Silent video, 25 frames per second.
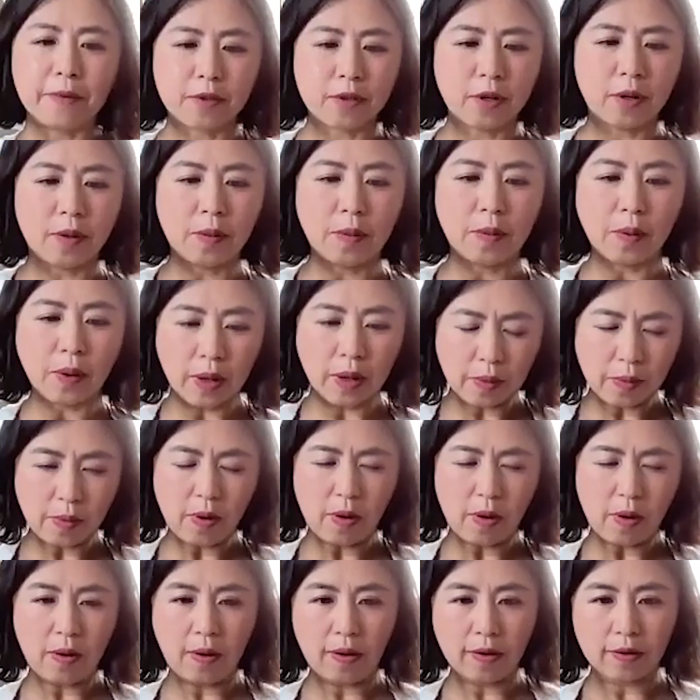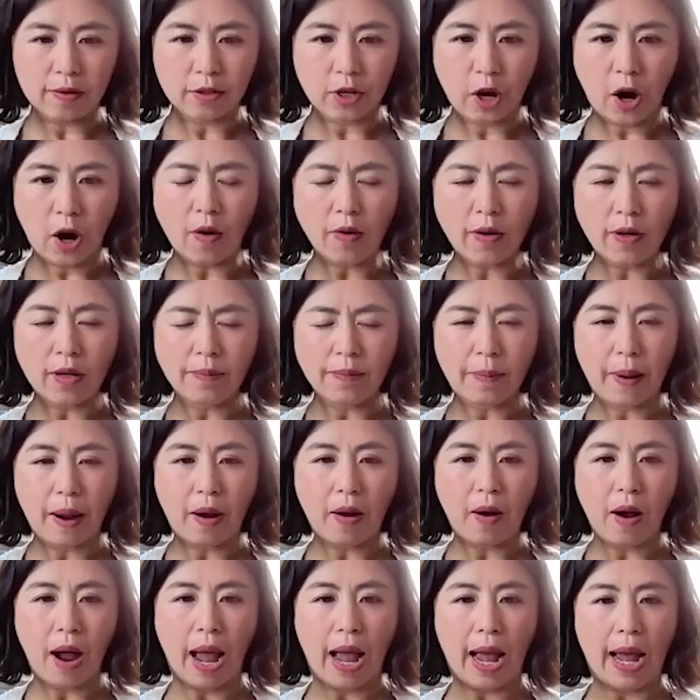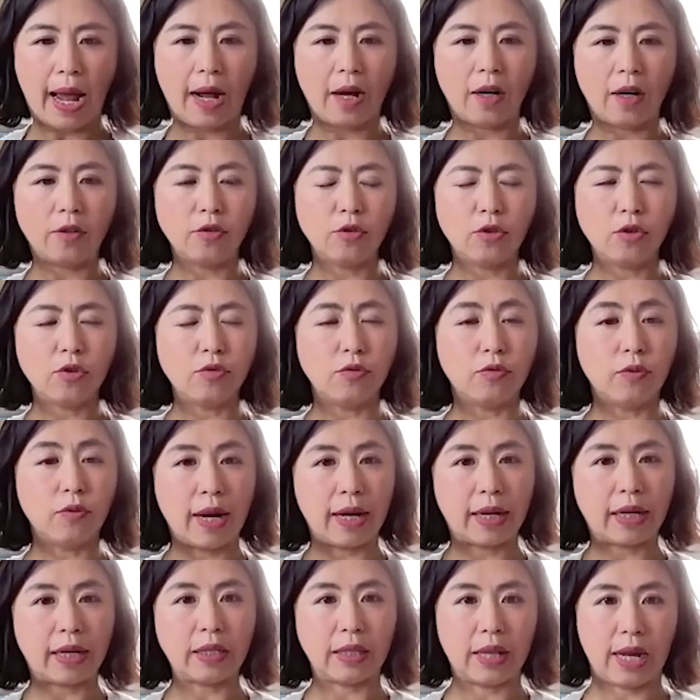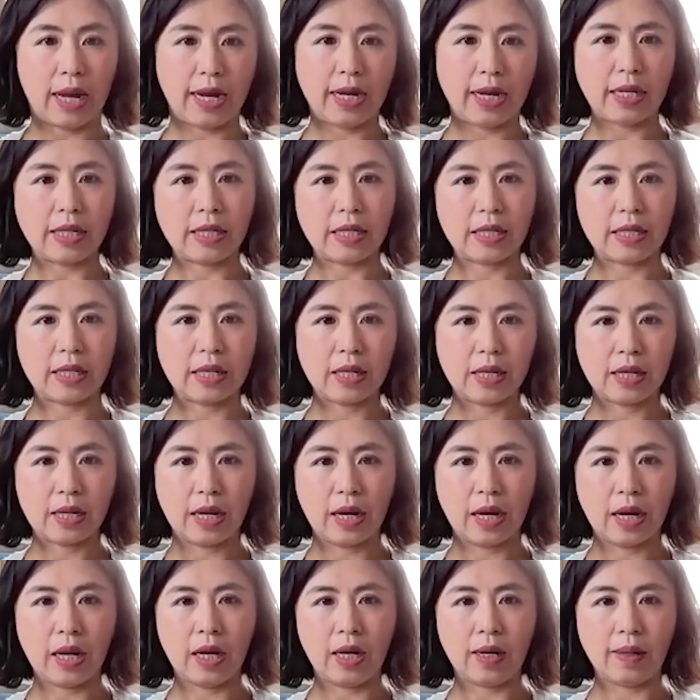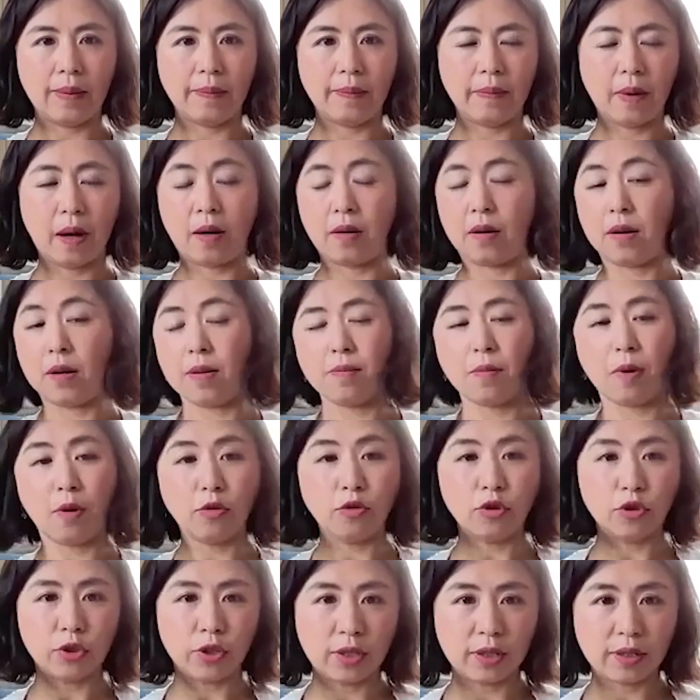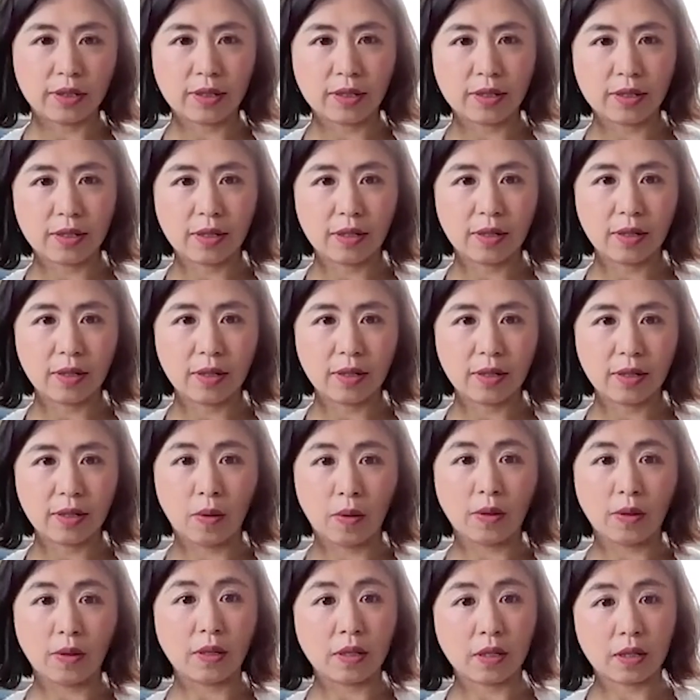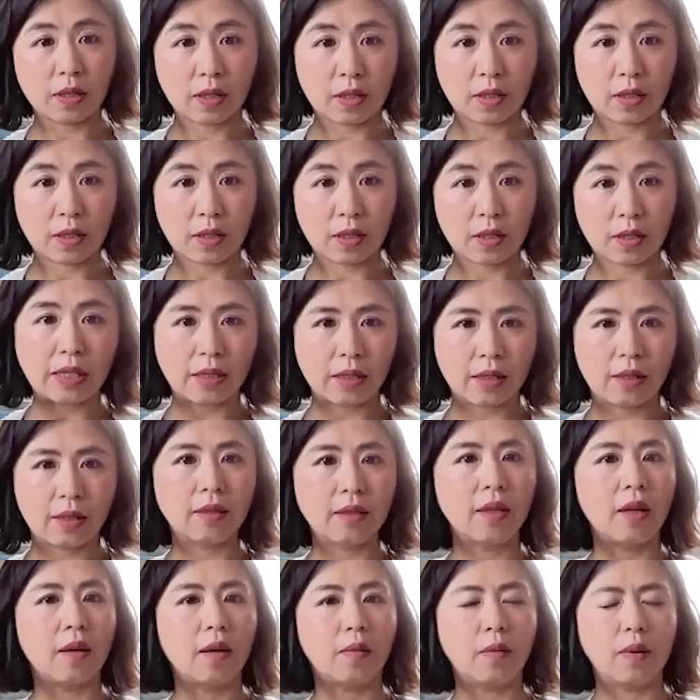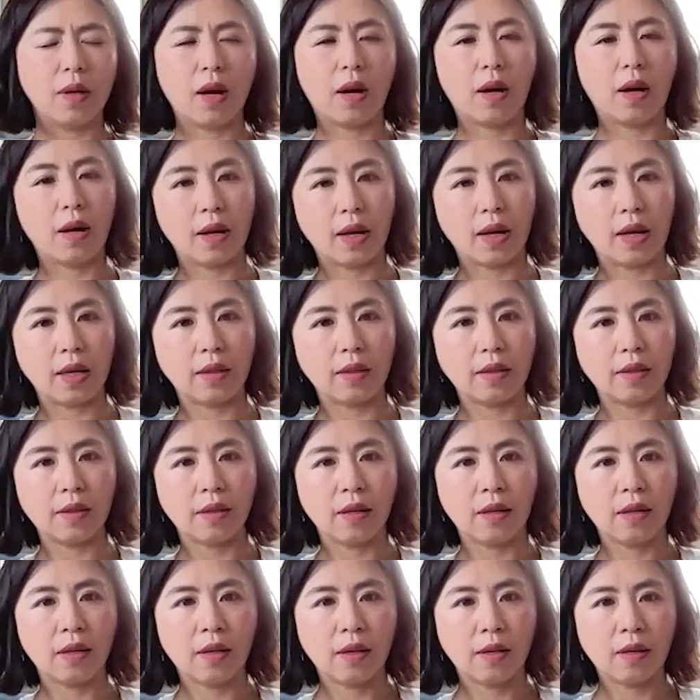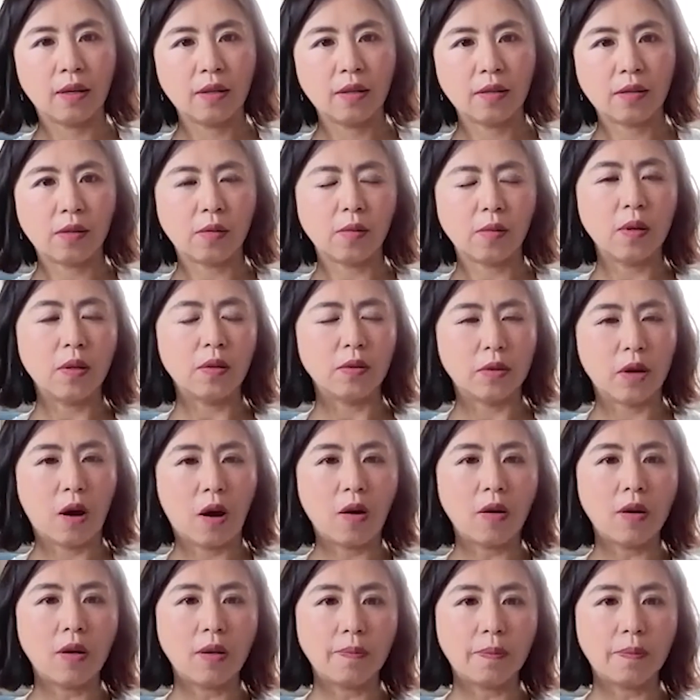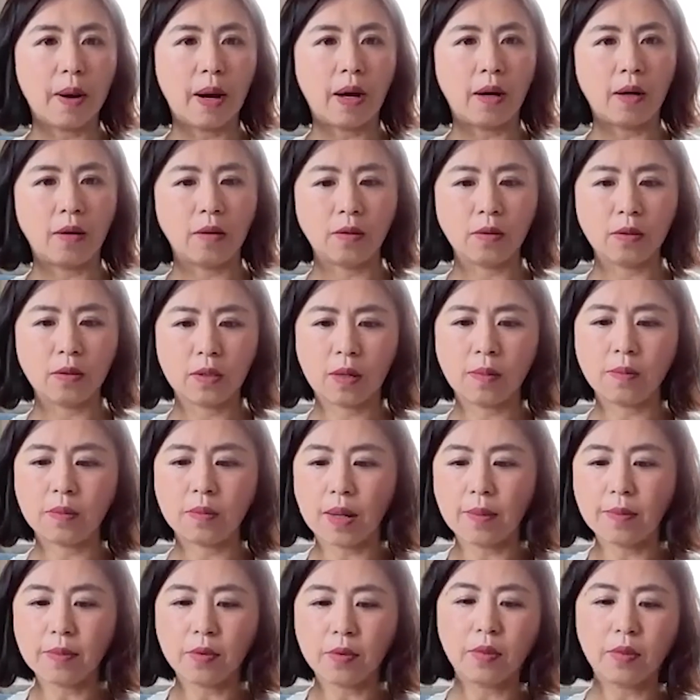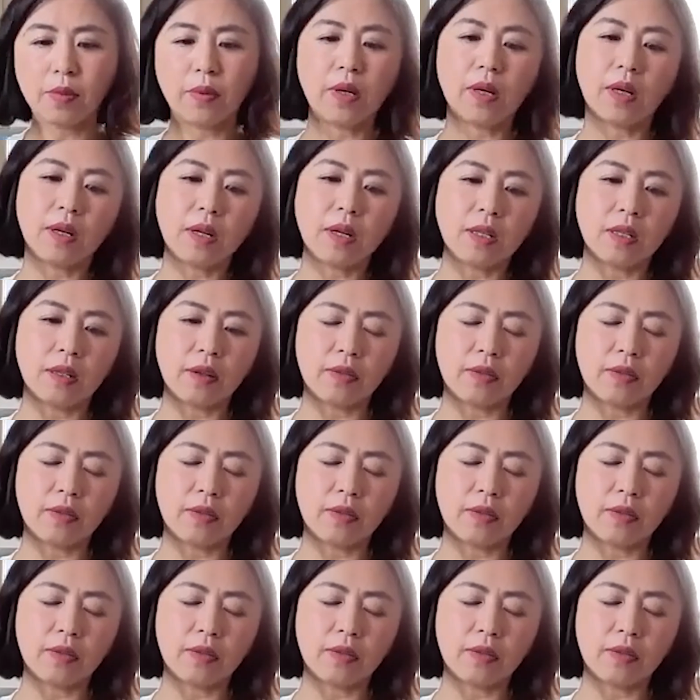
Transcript: So we will talk about how to recognize our emotions or the state that we are in. So we'll talk about sometimes we are in the